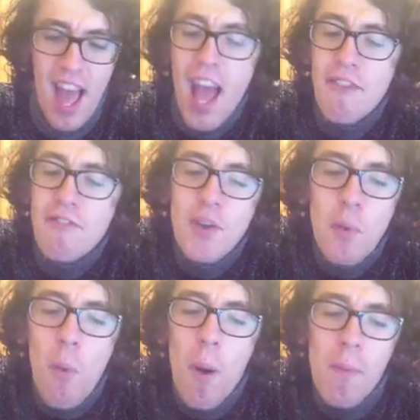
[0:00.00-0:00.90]
Every
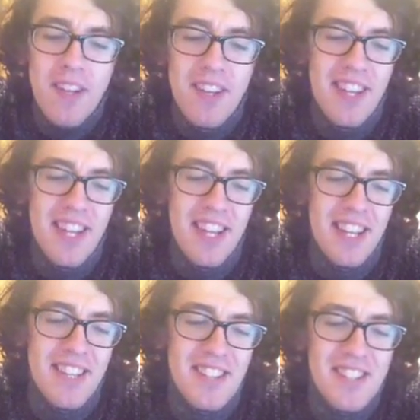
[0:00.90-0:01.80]
woman
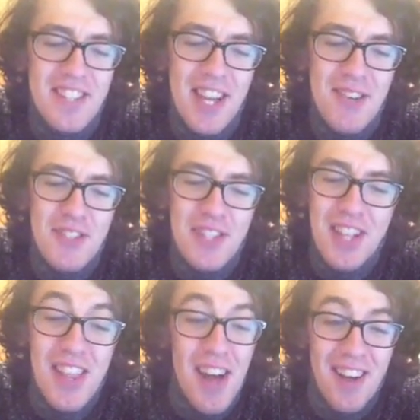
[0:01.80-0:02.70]
deserves to
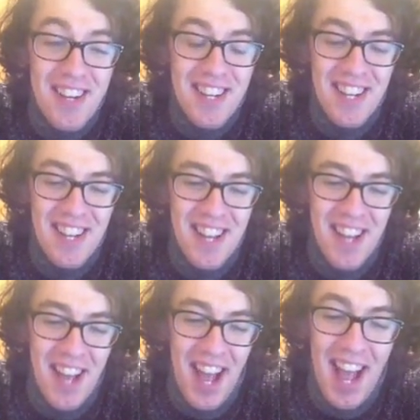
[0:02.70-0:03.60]
look
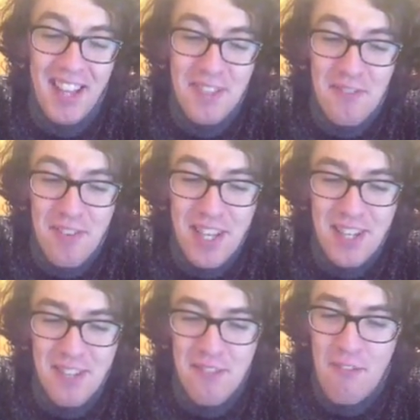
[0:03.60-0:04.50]
and
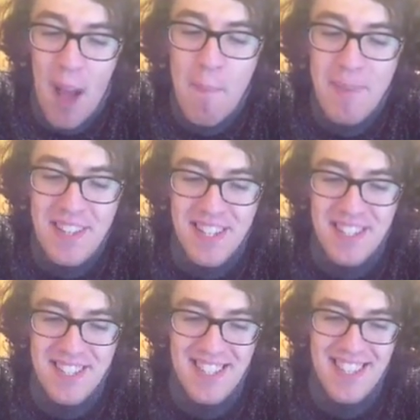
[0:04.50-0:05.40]
feel
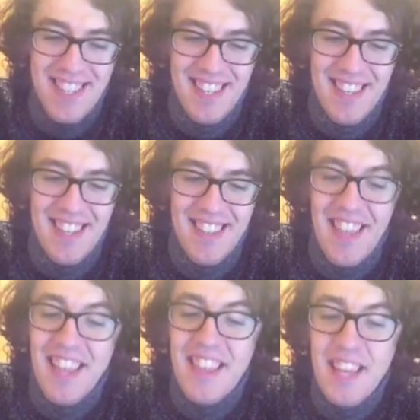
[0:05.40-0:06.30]
fabulous,
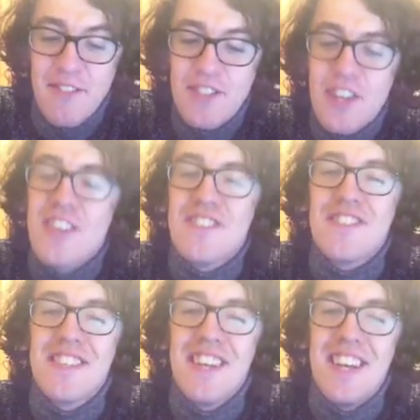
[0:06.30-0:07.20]
like they've
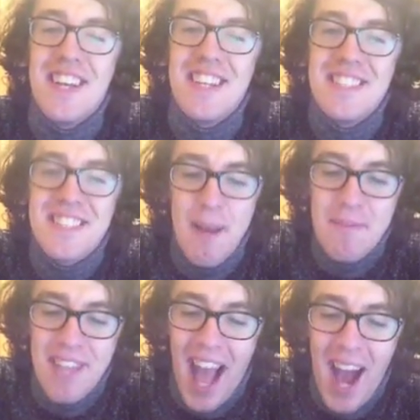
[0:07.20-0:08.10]
just
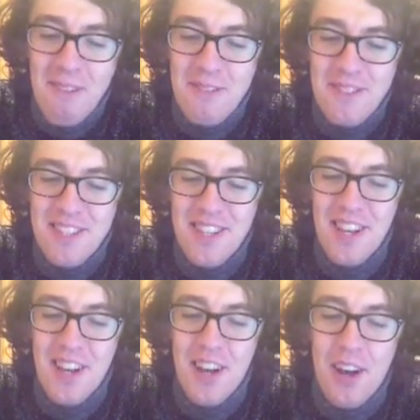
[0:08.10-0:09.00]
stepped out
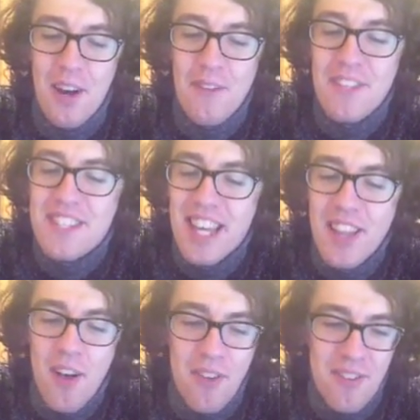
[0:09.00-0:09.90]
of the
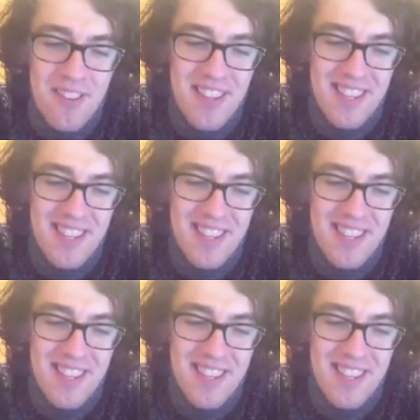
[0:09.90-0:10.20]
salon.